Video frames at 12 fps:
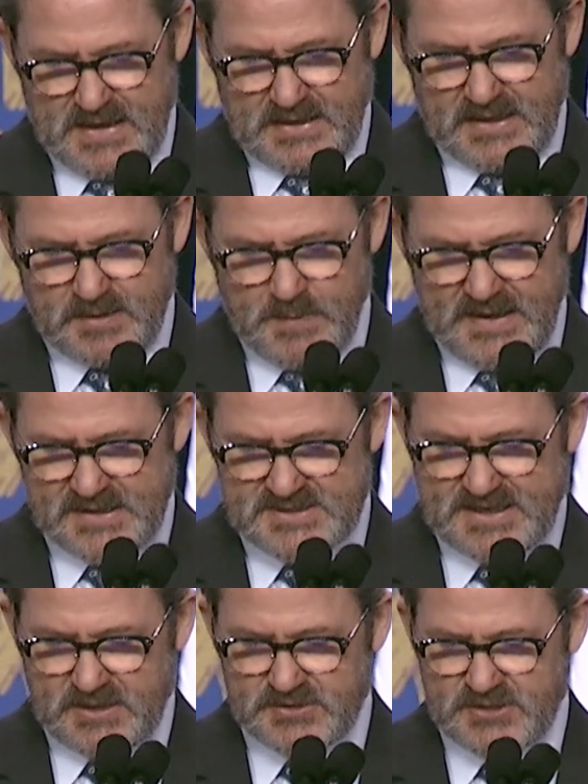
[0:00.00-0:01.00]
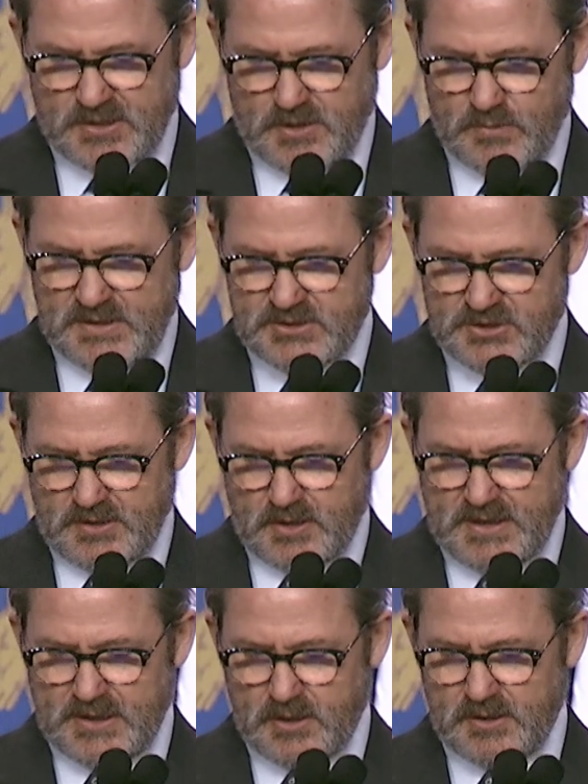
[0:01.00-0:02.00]
Like many towns in our region, our
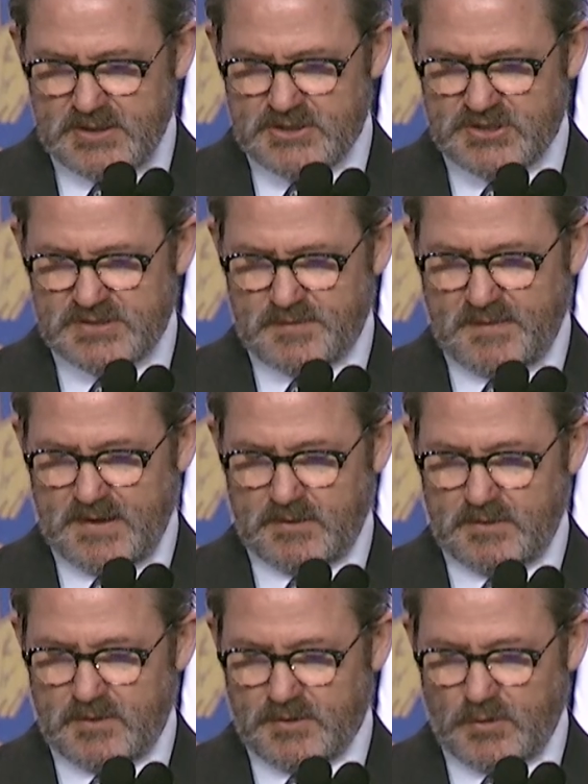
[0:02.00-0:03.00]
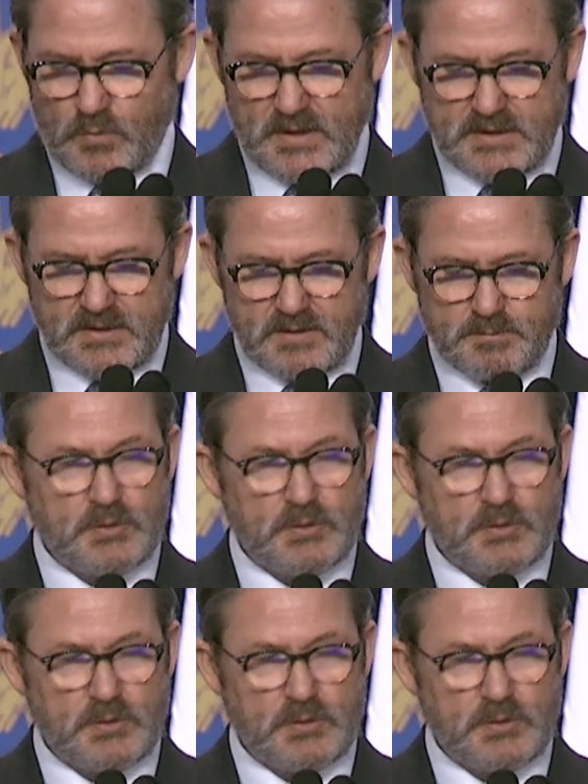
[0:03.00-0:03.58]
heritage is founded on the rugged,